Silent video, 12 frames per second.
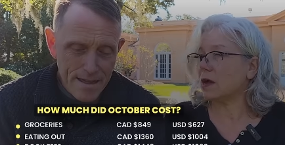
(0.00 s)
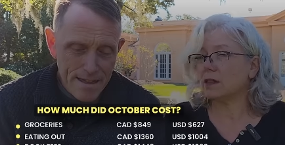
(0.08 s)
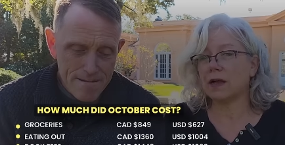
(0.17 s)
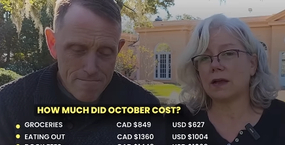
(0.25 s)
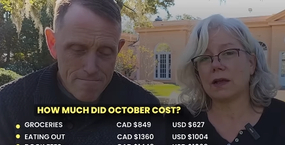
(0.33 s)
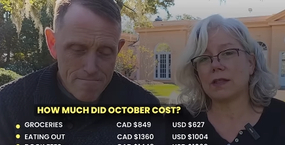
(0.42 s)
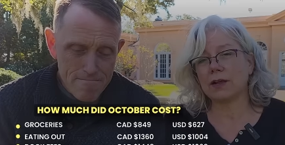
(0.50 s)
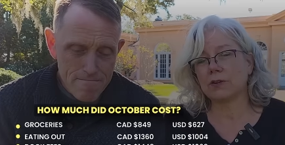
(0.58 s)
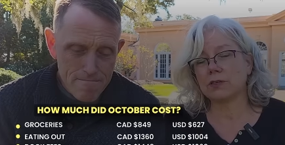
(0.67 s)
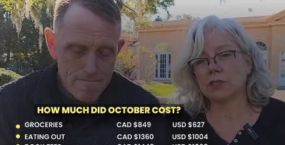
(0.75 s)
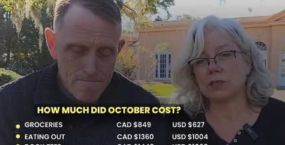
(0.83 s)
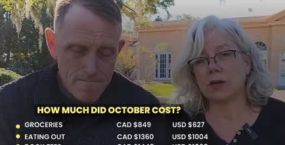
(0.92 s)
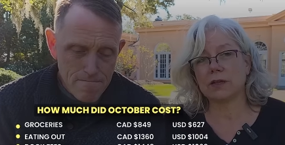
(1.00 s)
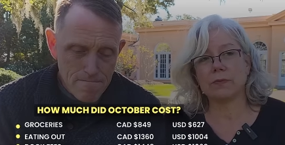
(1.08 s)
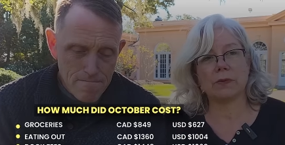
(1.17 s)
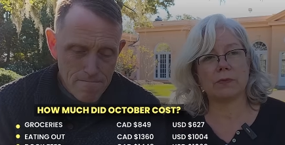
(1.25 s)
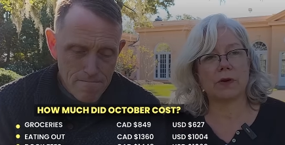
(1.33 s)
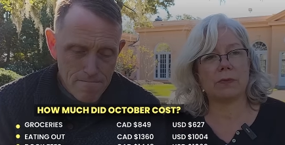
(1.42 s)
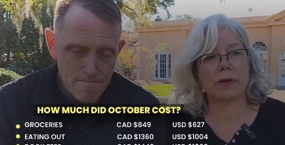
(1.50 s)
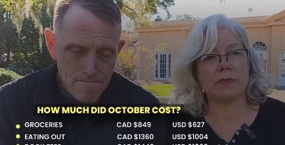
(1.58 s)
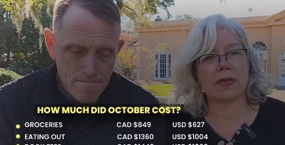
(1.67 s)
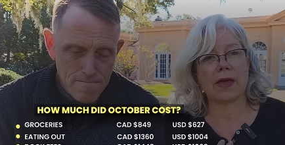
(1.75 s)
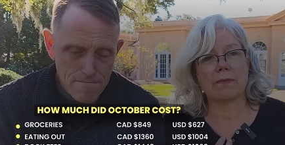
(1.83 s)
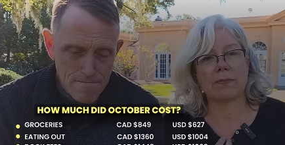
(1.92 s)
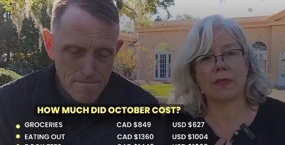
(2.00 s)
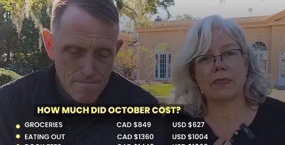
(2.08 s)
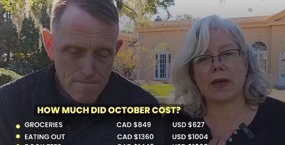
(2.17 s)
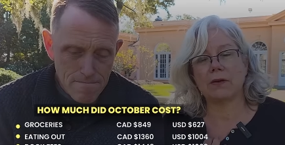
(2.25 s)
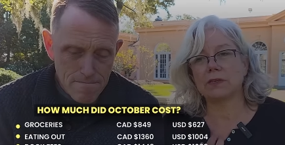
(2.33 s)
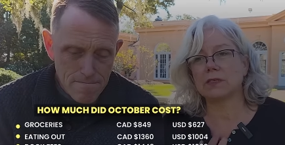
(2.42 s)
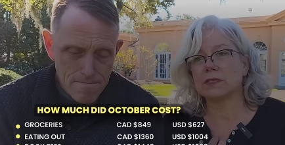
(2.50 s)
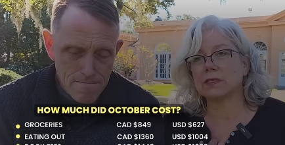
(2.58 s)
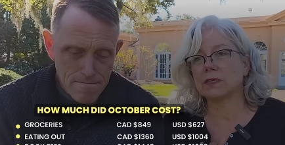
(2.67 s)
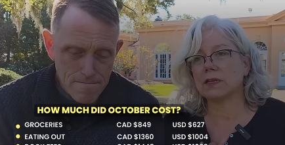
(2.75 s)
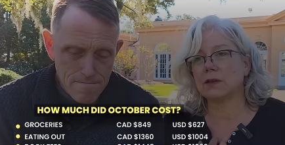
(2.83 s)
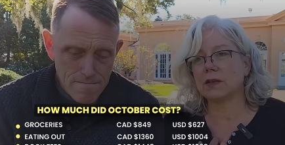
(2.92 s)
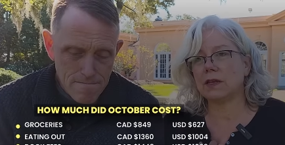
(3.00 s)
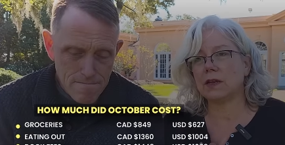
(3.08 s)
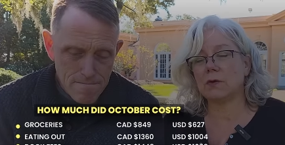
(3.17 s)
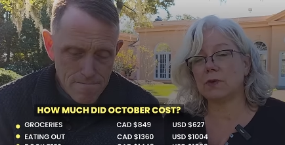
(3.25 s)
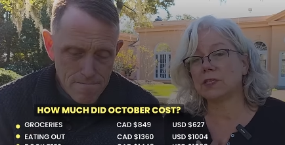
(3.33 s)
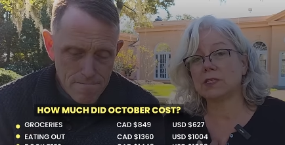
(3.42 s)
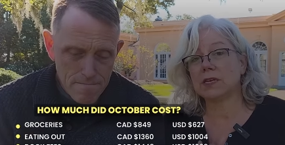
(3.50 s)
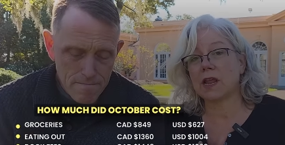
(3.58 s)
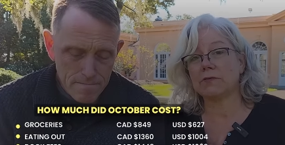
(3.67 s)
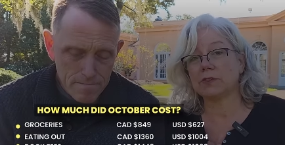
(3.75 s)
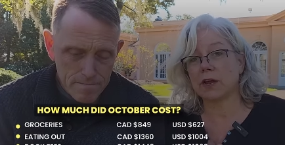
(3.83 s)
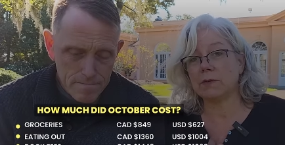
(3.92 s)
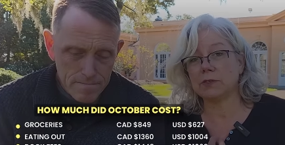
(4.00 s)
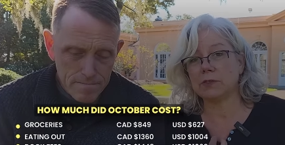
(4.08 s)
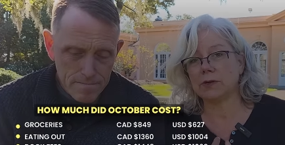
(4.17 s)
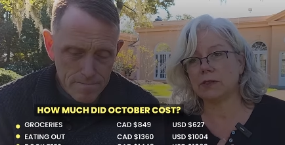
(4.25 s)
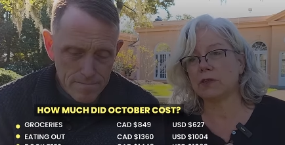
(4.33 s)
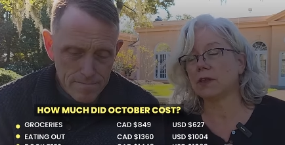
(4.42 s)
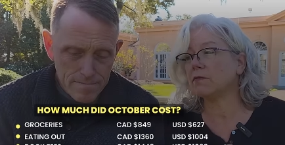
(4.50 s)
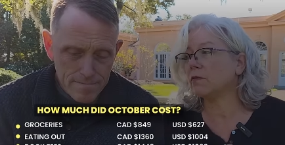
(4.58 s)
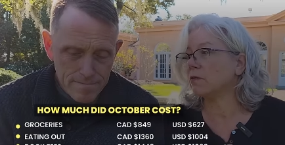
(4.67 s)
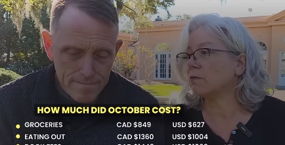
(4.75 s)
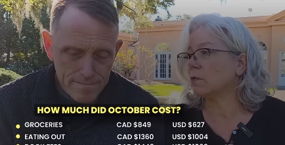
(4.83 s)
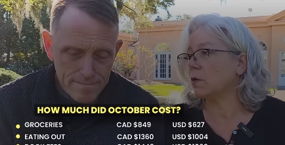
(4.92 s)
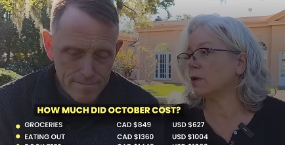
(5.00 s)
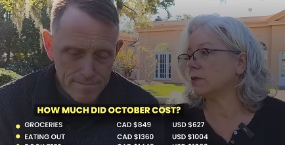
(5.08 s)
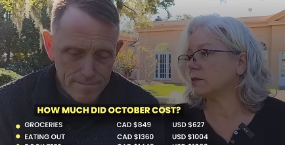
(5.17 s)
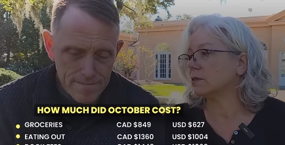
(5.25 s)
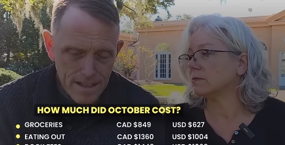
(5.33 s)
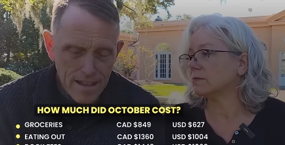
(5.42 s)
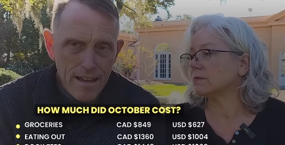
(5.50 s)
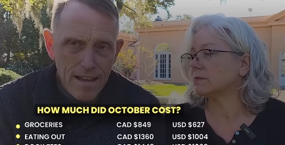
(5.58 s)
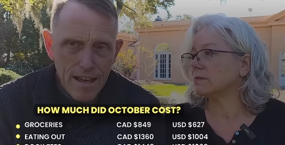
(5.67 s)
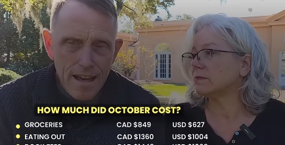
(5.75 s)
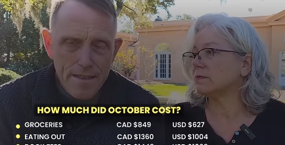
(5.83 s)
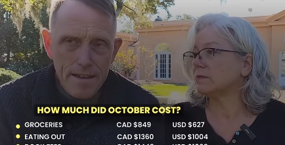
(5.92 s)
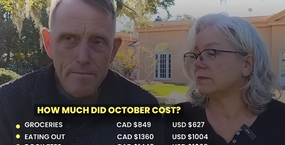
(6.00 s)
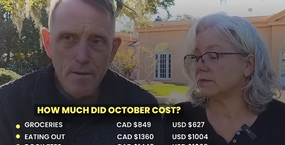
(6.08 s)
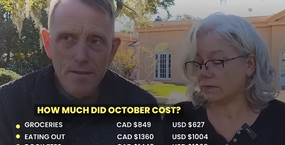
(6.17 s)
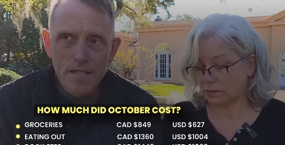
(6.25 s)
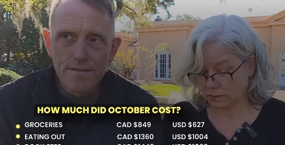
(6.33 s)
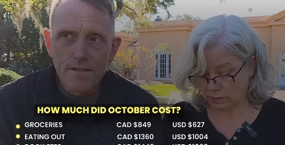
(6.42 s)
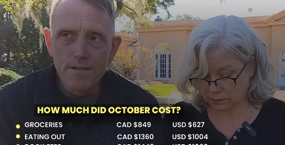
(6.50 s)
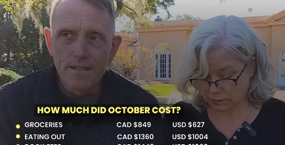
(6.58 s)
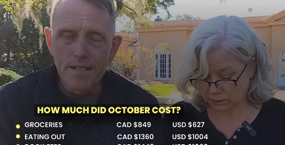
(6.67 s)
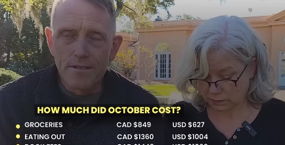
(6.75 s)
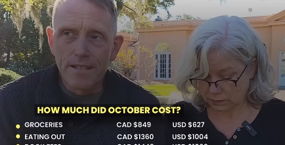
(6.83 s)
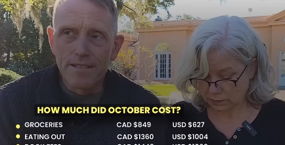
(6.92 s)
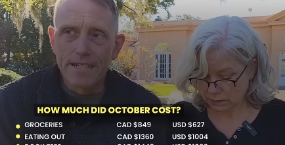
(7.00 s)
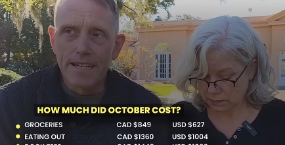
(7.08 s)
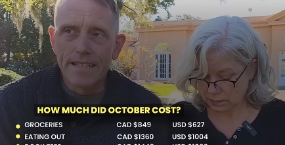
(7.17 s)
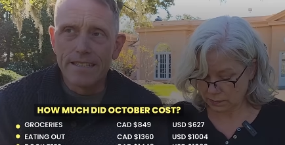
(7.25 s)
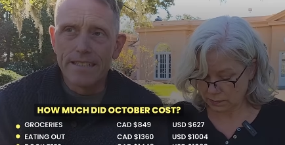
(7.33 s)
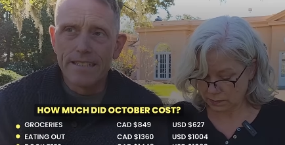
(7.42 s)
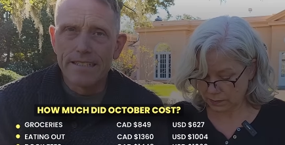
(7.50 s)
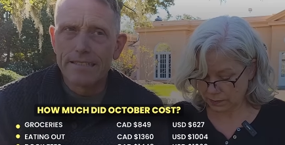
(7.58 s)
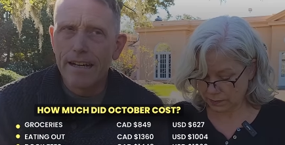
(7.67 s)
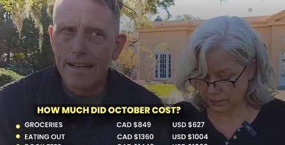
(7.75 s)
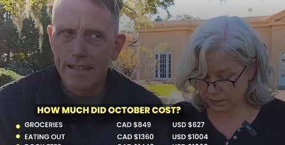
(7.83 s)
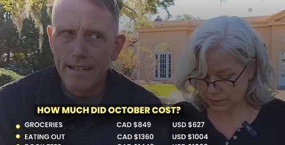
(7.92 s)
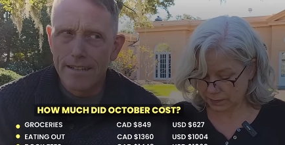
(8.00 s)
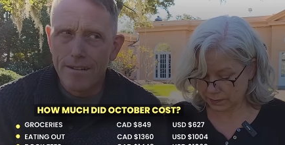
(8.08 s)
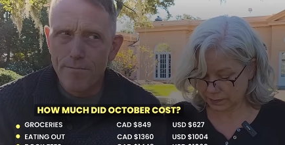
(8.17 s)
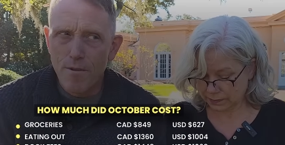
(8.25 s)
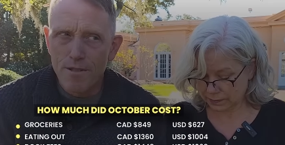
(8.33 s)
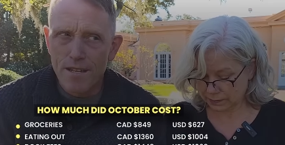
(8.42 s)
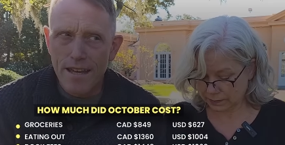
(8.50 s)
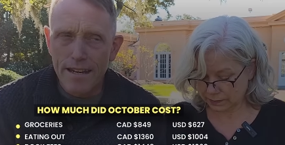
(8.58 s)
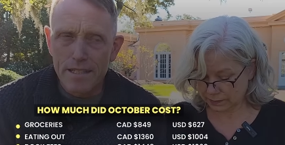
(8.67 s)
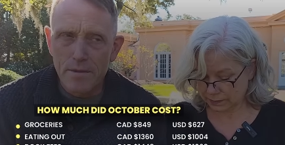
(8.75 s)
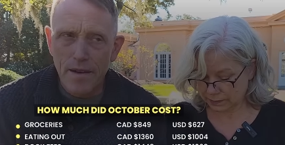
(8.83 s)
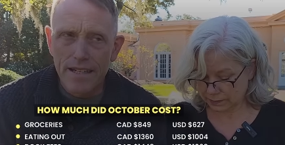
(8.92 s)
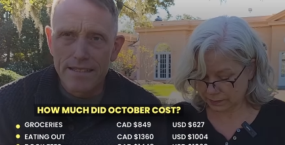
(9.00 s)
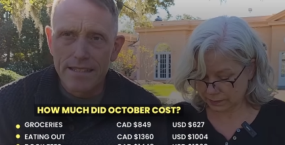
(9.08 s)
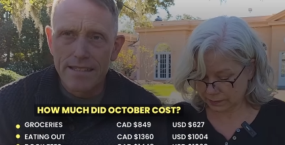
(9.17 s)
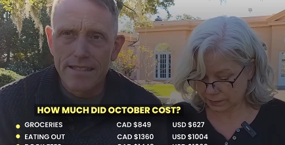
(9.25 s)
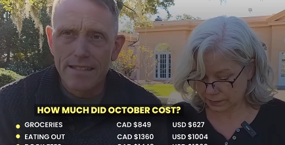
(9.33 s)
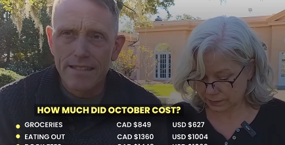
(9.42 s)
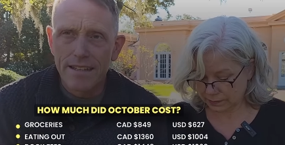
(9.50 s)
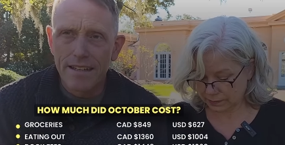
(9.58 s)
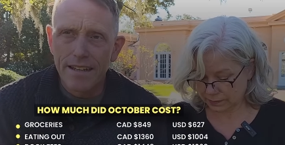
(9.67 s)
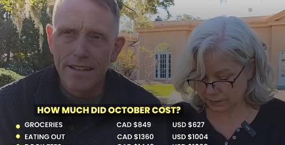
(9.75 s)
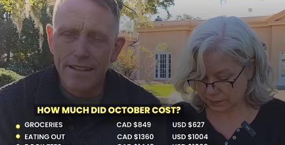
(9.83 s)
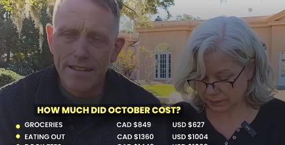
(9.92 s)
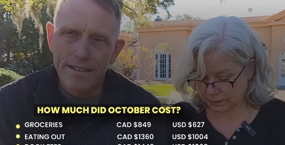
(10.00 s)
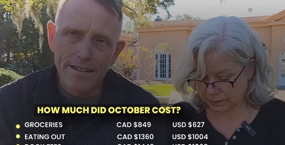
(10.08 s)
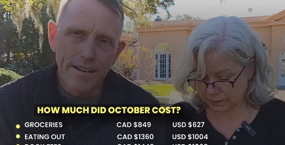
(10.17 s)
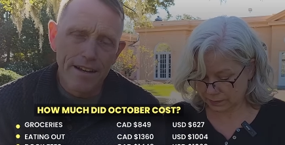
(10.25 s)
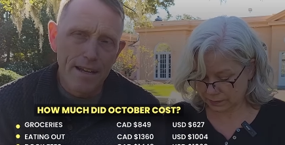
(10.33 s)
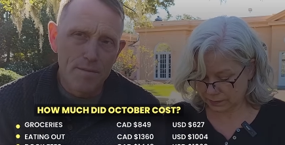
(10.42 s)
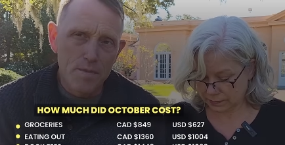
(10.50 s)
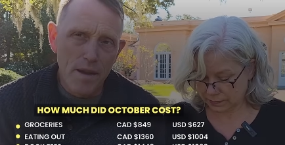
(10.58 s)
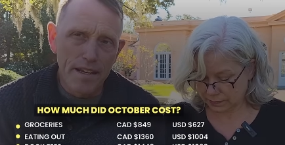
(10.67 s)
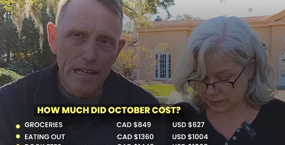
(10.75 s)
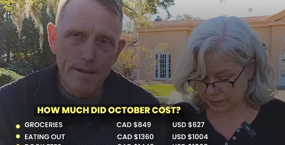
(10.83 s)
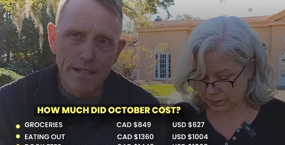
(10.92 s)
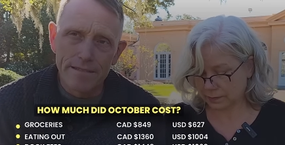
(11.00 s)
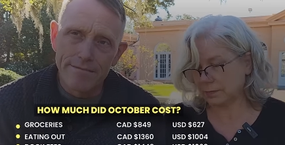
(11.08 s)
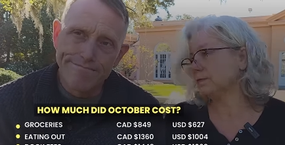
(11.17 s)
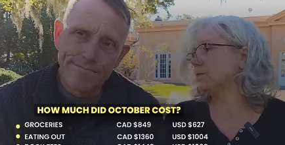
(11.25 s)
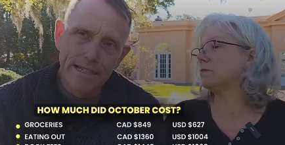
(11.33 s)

Speaker 1: I'll, I'll let Chris talk a bit more about that, but that was, you know, we just didn't have time to do anything, even if we wanted to.
Speaker 2: I think most of it was an oil change. I, uh, most of that expense, you, you, end up spending about